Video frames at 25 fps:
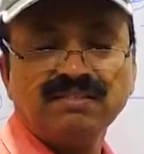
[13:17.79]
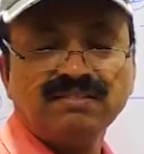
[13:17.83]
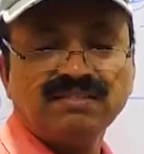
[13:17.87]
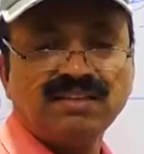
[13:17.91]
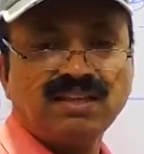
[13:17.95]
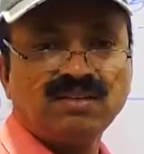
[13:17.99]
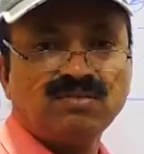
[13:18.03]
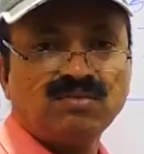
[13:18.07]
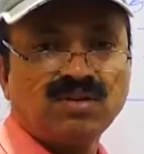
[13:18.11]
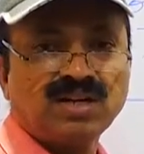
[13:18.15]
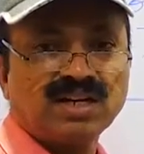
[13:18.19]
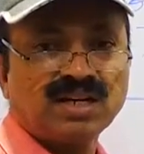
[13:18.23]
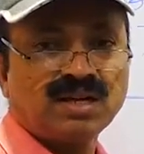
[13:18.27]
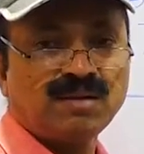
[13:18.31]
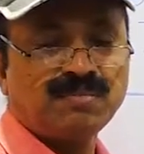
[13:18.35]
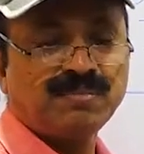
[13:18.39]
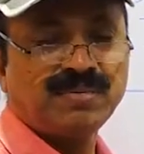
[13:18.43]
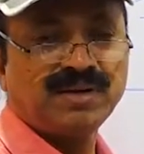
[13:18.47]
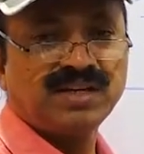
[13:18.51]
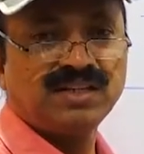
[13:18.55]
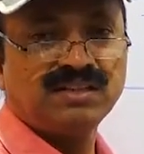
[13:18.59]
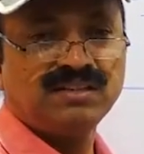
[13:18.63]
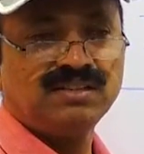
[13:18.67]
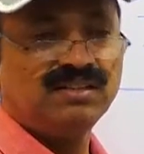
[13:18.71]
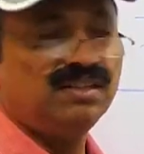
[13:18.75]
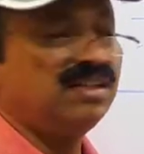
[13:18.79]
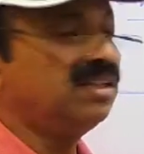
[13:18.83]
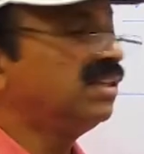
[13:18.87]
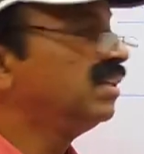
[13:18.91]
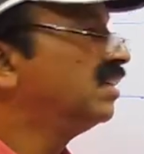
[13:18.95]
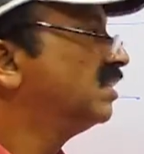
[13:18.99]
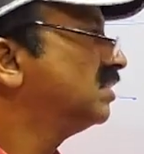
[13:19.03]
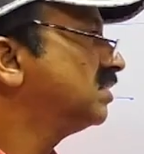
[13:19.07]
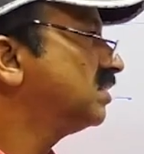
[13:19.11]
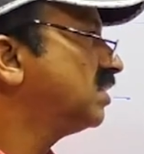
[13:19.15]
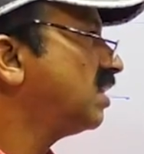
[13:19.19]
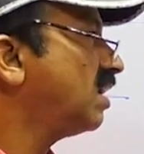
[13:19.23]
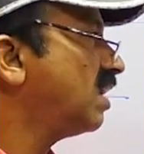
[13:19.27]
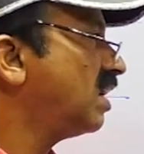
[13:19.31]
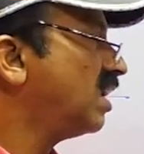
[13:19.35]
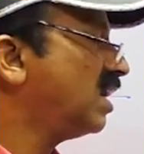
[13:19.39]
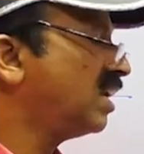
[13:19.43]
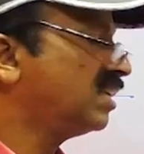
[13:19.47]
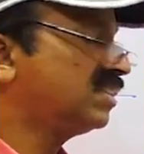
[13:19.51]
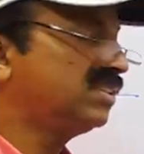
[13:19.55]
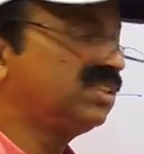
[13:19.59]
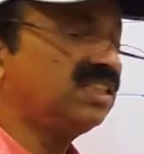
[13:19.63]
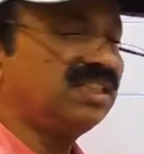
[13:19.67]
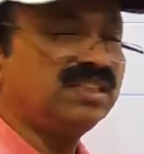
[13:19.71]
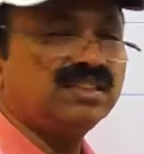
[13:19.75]
Then what happened?
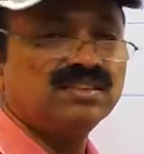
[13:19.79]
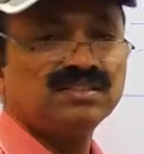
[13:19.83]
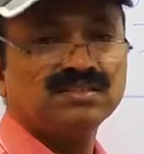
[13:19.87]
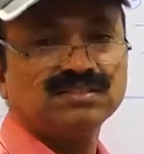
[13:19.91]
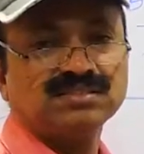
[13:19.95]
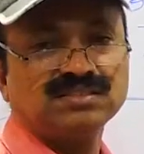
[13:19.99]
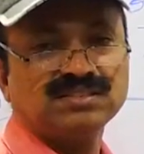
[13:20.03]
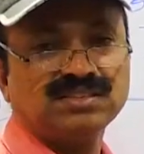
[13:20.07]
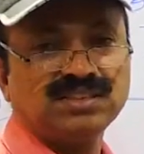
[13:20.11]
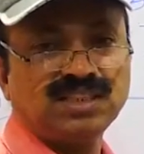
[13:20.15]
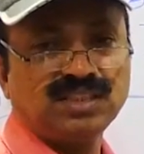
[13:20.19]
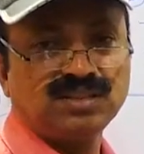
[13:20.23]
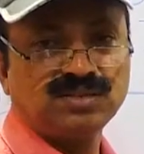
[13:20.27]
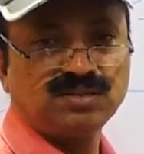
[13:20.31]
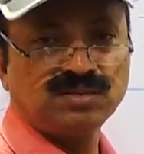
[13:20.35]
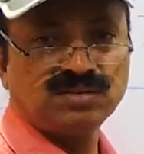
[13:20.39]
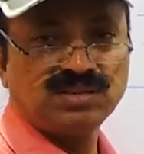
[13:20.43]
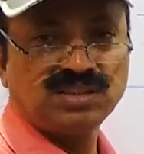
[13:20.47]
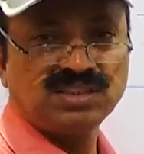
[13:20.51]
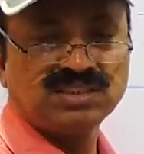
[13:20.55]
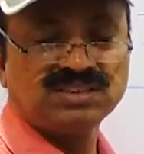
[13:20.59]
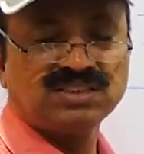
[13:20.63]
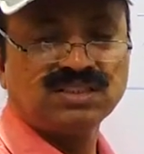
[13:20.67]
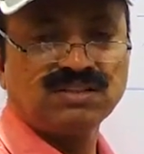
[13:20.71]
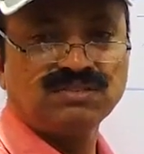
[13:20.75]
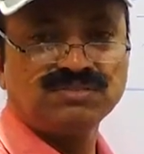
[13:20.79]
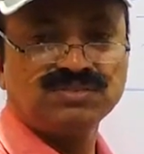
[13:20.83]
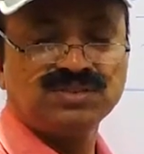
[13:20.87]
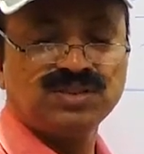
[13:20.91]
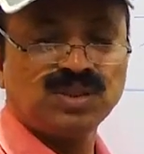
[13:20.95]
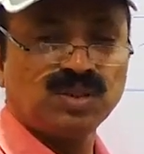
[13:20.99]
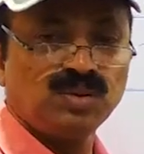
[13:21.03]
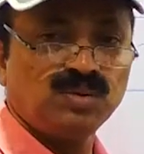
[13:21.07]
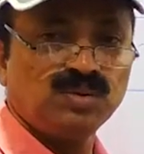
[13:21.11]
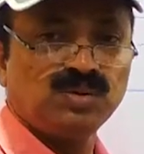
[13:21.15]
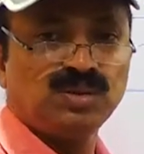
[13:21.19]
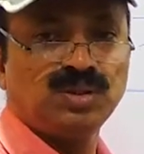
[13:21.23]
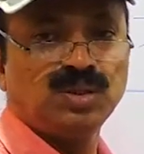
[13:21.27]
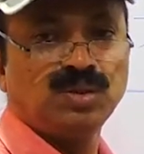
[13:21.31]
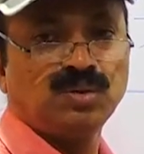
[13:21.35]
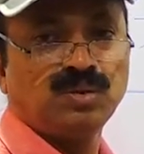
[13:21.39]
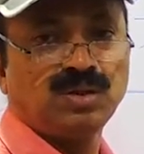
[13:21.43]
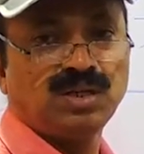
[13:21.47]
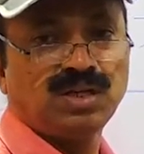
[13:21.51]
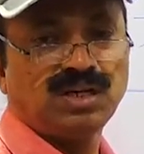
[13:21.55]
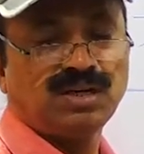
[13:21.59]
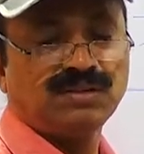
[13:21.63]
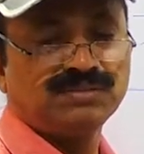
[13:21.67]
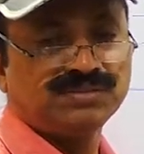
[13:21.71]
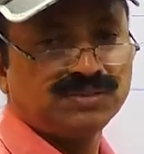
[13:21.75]
Salarjung said to this
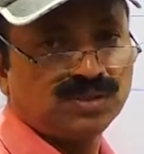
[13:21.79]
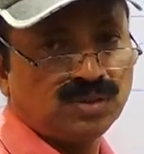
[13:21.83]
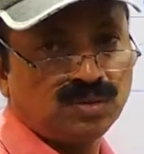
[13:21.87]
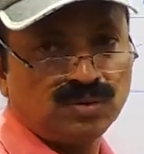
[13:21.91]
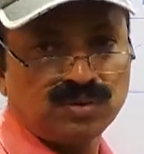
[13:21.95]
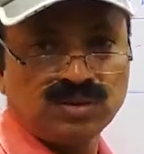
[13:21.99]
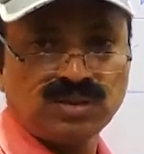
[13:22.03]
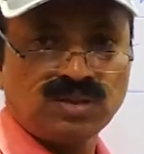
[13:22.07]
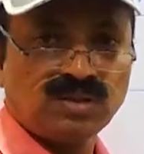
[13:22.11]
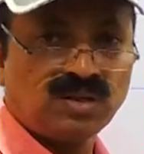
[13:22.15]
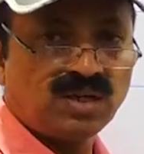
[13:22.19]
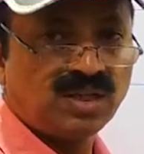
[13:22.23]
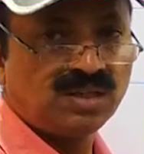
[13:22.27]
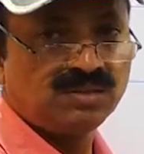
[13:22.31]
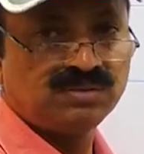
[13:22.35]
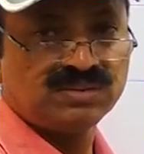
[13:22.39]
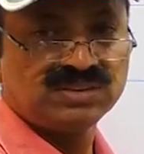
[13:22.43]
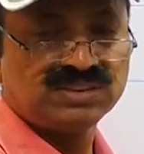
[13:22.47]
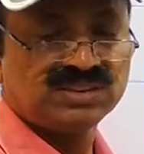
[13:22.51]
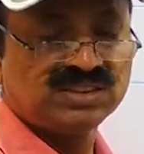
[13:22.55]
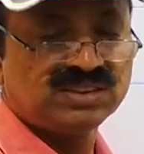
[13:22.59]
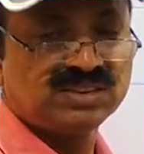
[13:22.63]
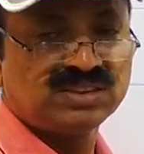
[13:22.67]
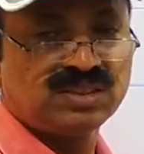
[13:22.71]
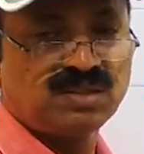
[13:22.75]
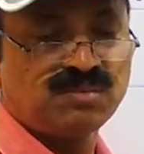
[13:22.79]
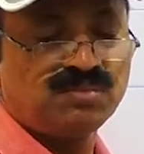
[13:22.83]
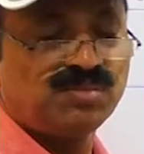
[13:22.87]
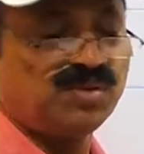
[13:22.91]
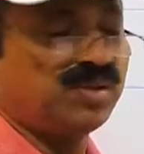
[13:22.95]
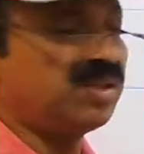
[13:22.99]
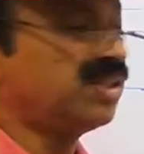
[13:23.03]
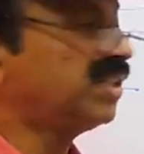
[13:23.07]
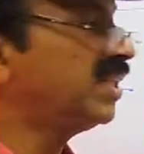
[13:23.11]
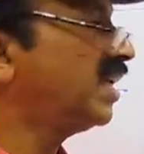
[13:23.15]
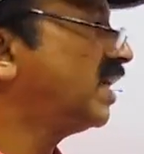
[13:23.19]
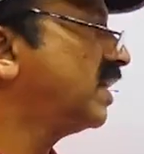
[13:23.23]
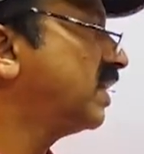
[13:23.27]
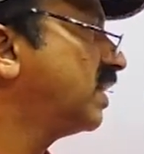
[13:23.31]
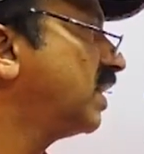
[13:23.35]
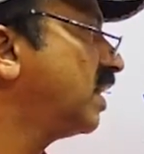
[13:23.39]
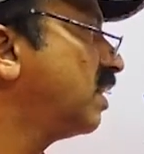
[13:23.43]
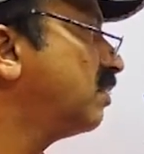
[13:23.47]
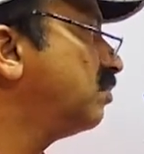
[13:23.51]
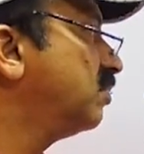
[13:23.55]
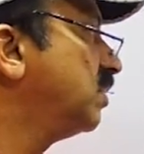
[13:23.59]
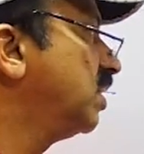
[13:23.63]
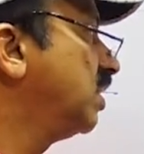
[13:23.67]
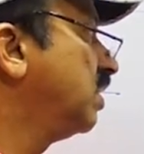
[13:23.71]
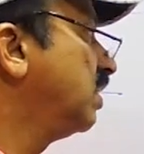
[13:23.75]
Afjaluddaulah. Afjaluddaulah was Nizam during that
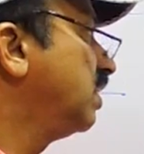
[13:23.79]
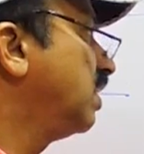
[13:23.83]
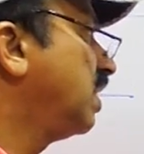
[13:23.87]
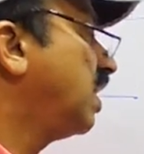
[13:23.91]
time.